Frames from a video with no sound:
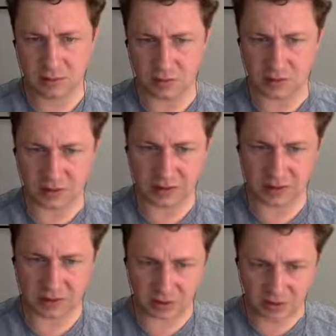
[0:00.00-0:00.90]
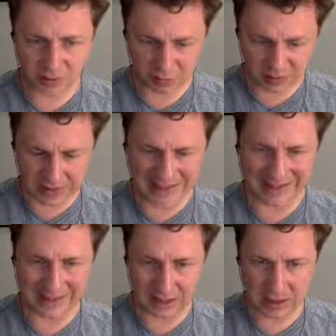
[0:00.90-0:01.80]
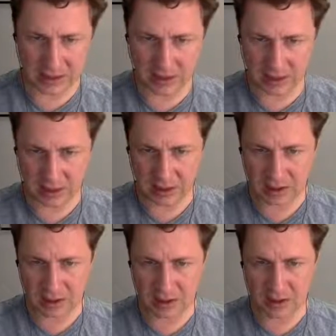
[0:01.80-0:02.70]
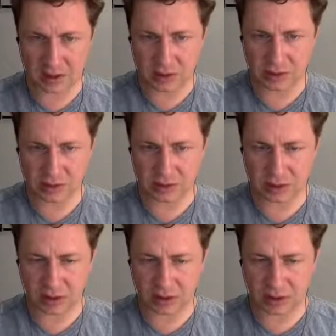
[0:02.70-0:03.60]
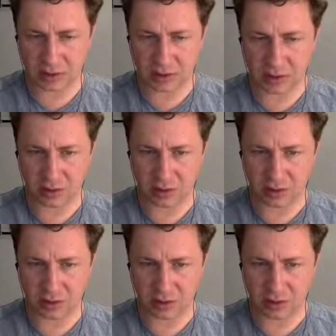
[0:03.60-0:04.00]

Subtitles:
Well, let's call this plain shaker